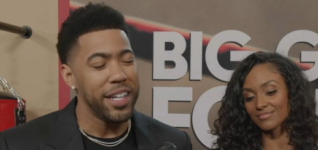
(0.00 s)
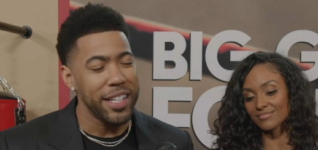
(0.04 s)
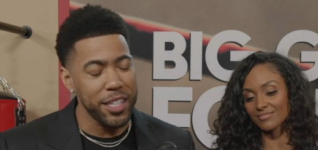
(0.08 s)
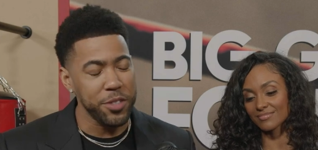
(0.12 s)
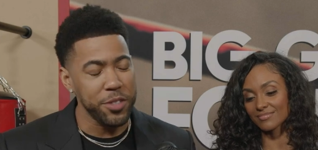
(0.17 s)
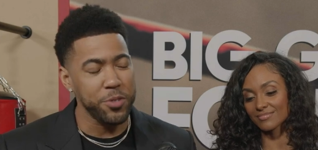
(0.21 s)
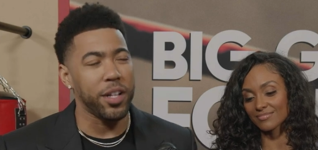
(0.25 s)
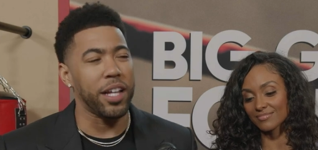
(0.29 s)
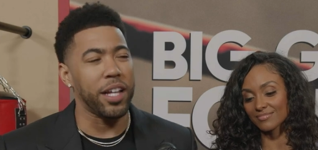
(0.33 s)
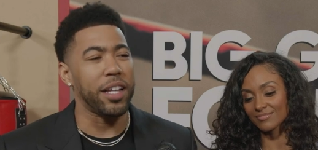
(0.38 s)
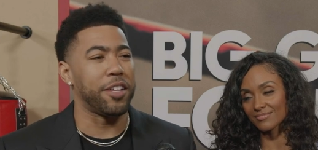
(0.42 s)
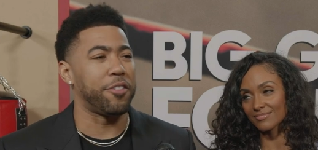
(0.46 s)

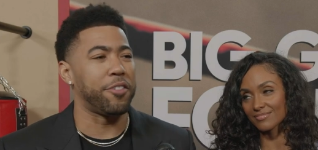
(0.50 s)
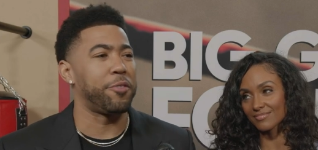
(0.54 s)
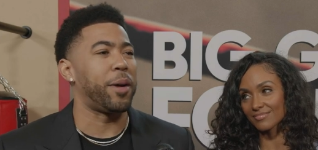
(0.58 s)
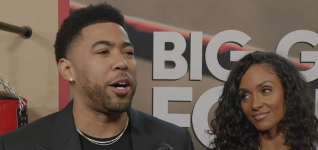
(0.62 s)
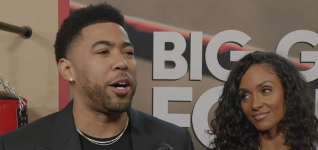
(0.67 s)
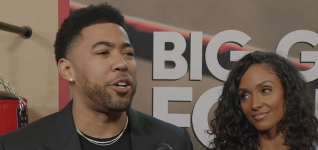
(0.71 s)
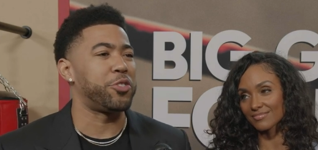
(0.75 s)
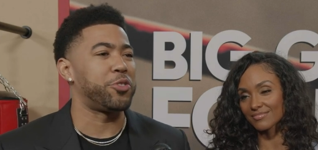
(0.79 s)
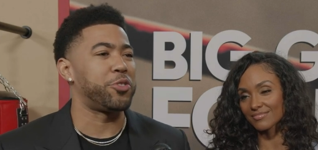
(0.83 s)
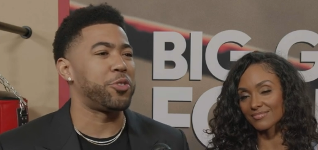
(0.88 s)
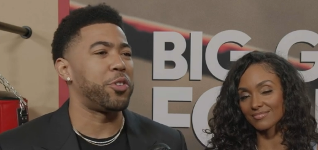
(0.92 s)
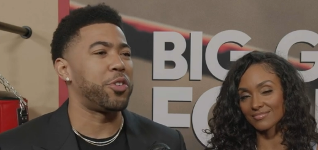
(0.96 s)
Speaker 1: that's what I love
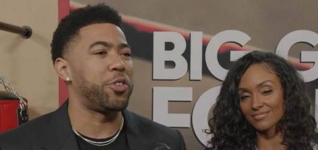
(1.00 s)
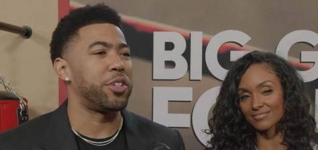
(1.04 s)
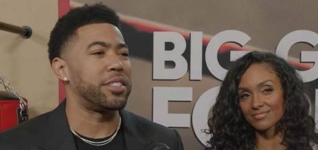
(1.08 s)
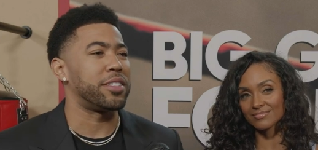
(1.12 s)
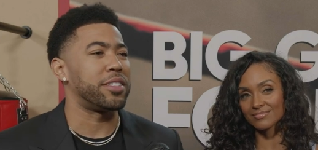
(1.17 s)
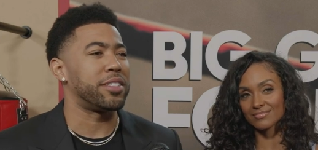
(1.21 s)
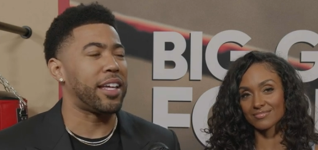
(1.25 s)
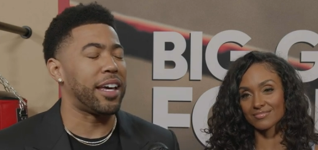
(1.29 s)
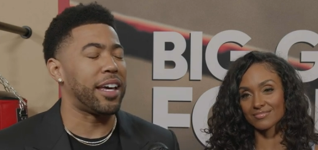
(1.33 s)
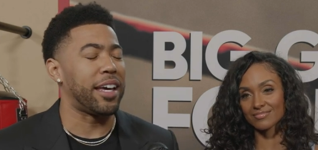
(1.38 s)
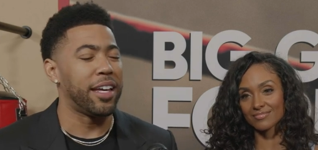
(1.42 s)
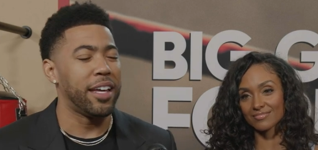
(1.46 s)
about George,
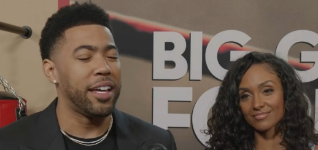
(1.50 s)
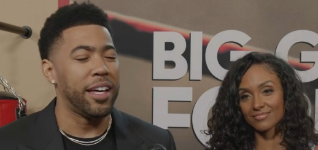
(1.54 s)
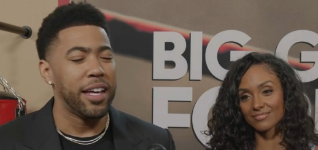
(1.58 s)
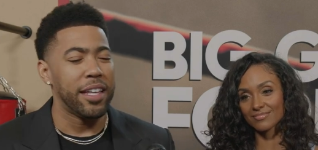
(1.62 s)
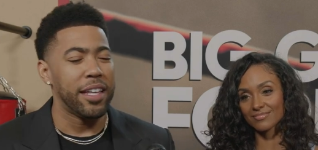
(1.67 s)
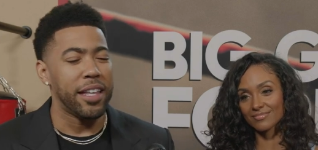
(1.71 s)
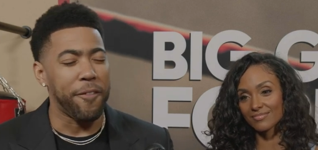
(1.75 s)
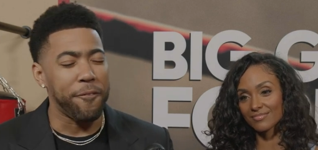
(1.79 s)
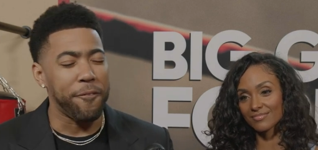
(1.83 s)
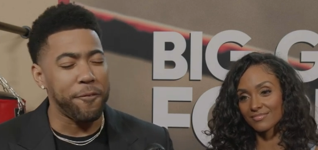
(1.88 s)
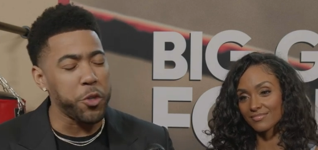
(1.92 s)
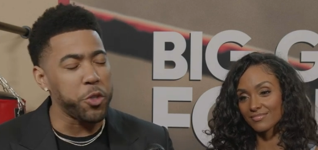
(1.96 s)
is that,
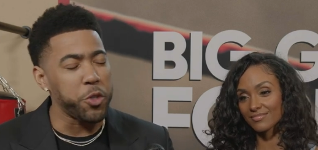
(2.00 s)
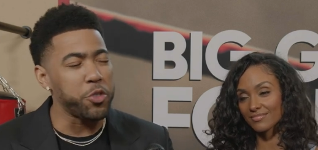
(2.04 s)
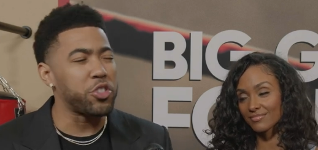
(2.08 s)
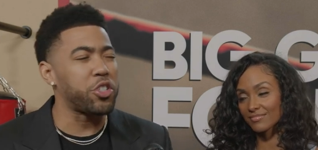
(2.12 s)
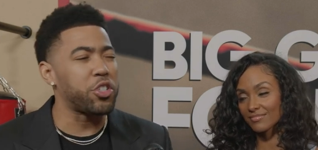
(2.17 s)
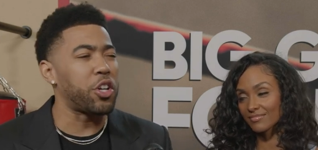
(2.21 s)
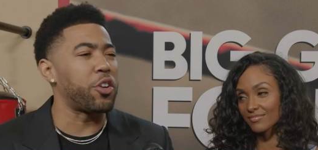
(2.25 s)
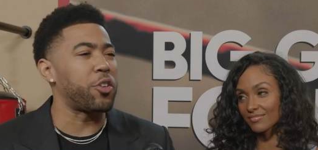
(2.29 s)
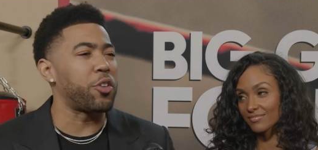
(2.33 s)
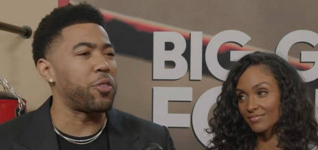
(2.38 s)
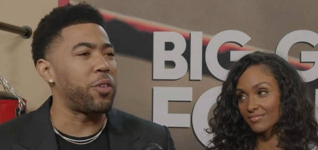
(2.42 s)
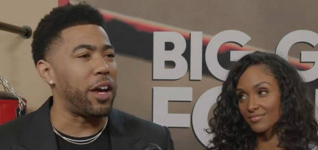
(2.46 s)
that full
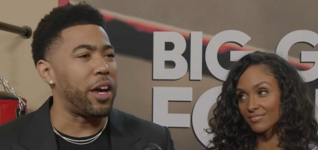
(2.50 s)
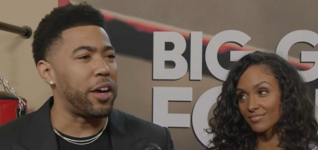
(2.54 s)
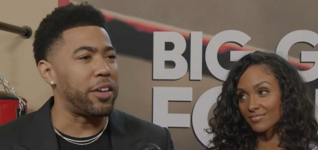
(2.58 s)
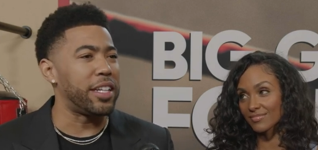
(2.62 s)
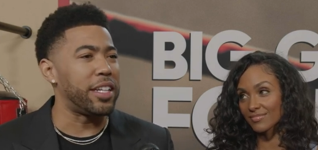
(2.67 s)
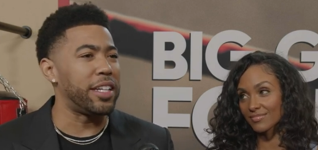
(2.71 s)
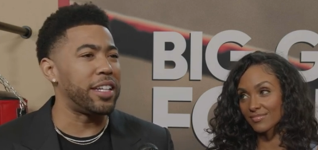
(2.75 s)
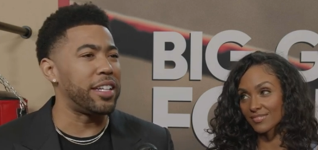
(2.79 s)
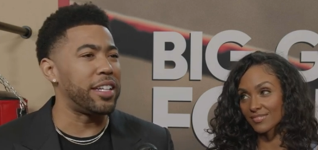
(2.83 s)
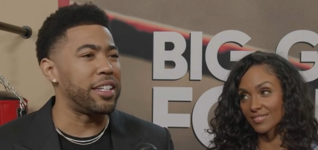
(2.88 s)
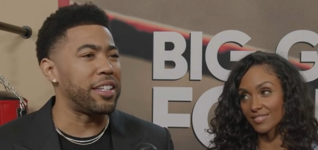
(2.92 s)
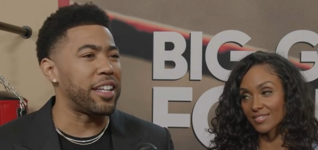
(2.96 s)
turnaround.
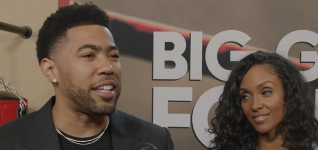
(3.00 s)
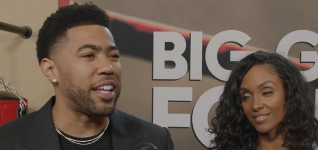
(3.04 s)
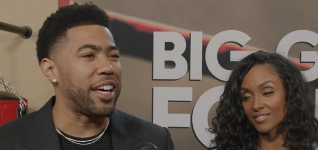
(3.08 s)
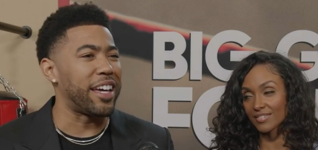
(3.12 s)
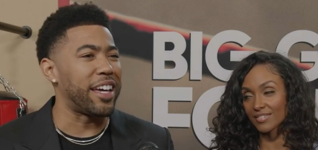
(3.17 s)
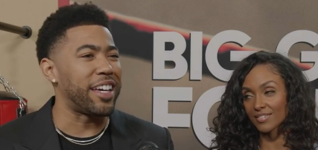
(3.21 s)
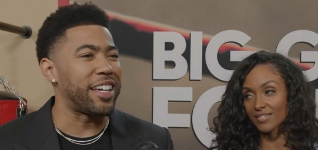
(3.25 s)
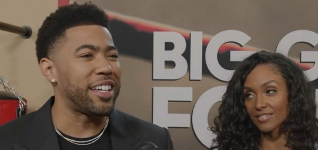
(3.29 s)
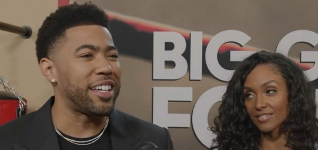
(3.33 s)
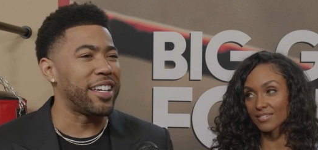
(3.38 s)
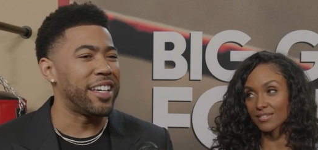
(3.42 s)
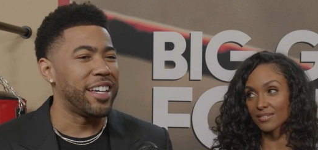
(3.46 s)
He didn't,
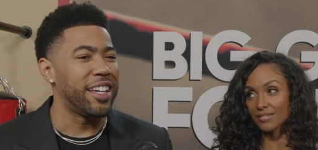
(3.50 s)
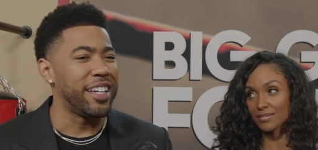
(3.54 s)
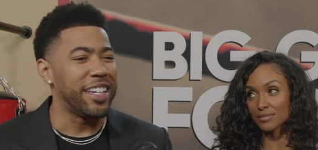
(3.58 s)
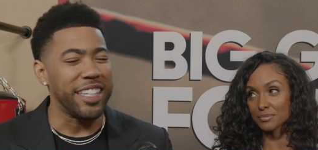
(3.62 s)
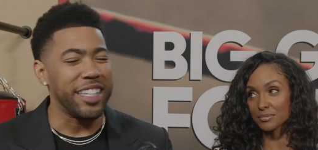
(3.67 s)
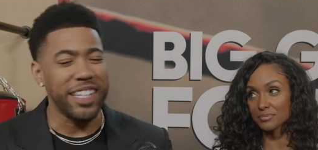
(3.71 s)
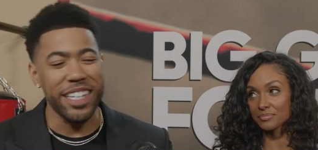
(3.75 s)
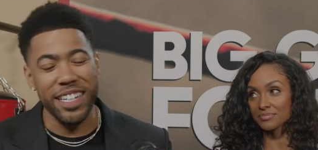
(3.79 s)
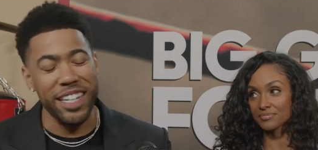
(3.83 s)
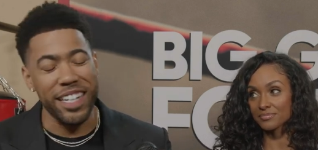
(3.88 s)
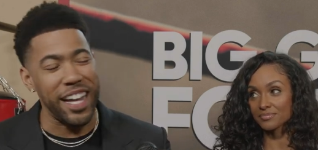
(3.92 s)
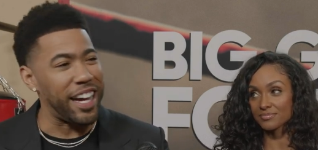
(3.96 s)
like,
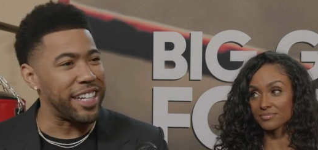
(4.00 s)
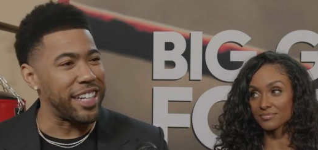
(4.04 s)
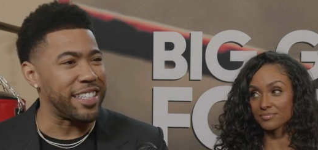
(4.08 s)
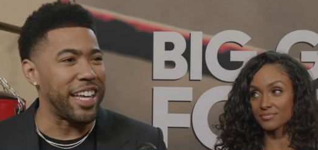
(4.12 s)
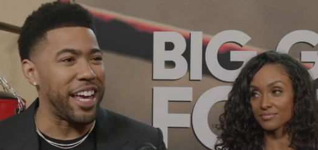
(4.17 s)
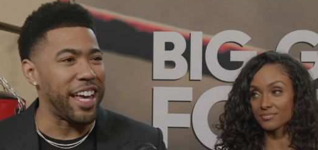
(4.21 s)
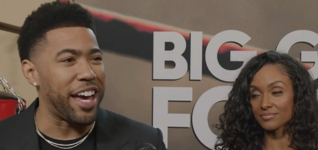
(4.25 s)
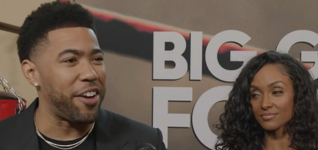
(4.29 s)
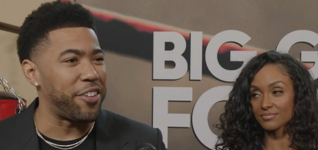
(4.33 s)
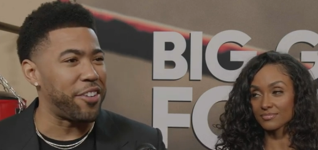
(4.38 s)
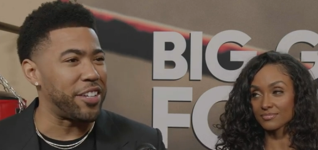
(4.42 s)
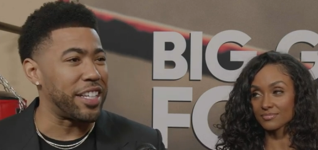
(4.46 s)
get knocked
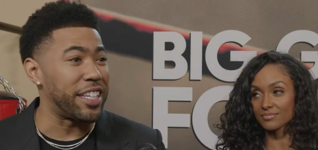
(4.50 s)
down